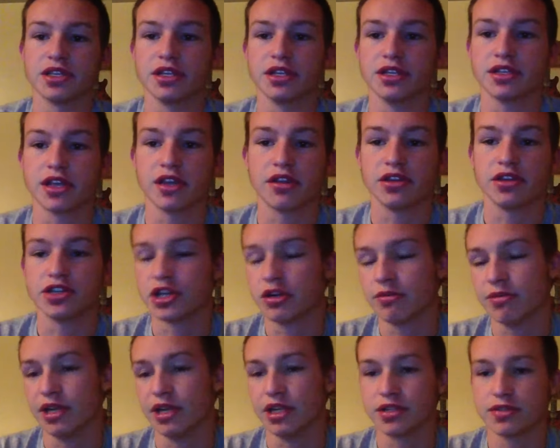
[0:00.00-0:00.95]
in southern
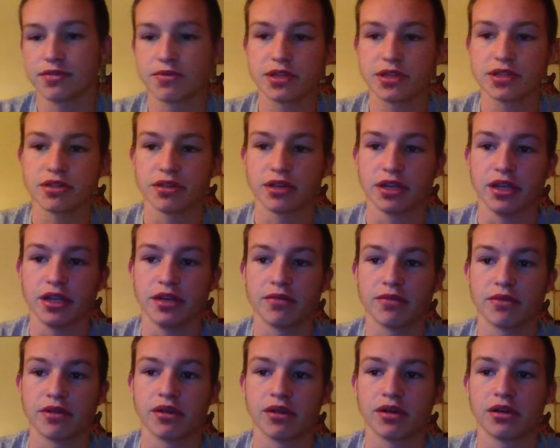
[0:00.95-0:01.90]
Germany and Switzerland
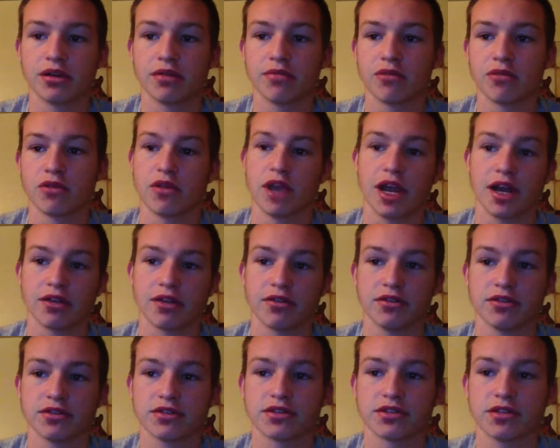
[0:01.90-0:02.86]
were more
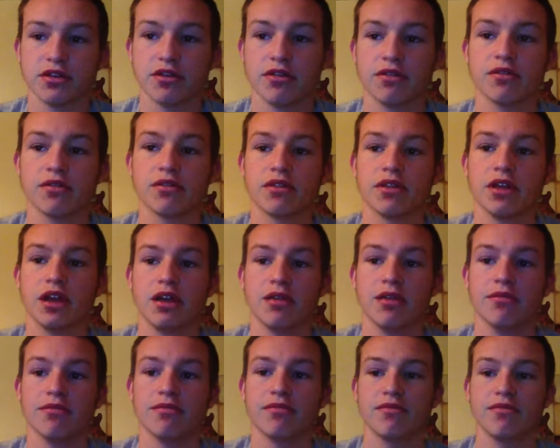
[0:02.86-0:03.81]
radical, so
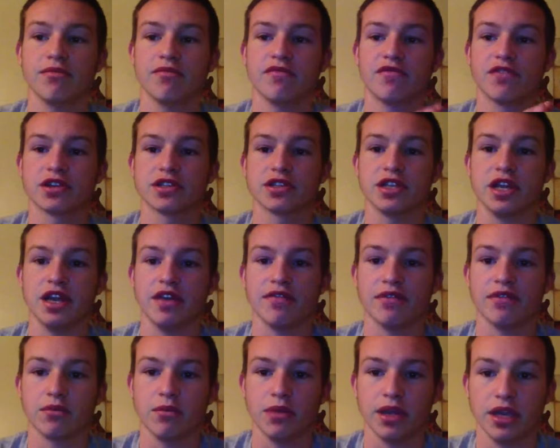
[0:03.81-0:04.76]
first day of
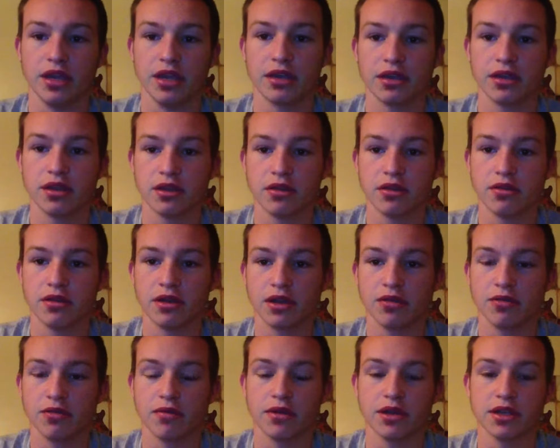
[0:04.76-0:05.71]
the week
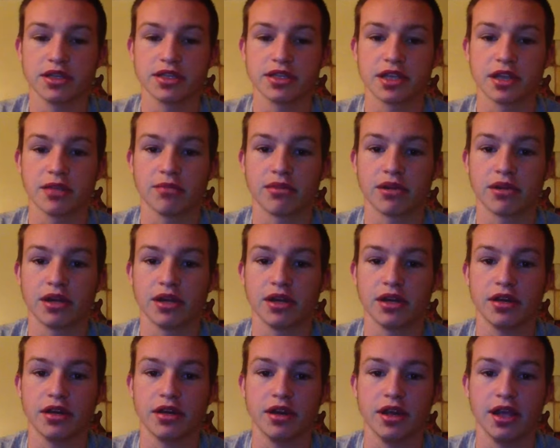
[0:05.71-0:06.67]
was
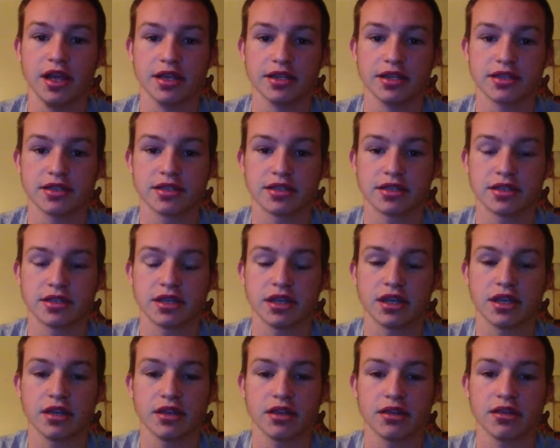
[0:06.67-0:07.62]
celebrated as
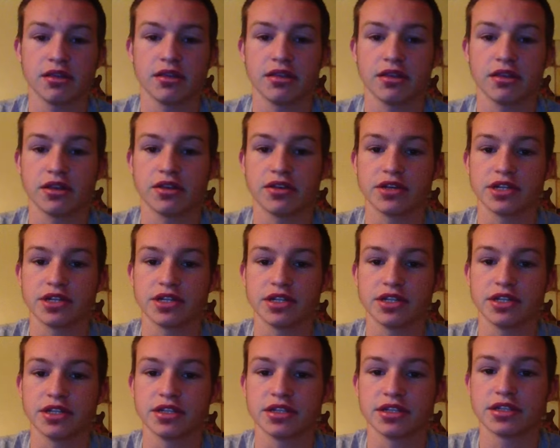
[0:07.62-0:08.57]
the
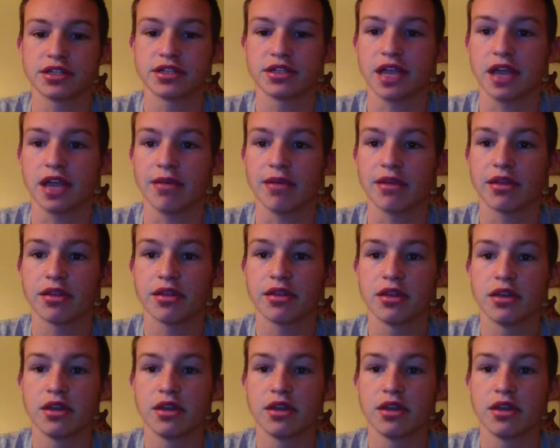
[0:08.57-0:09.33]
Christians' Sabbath.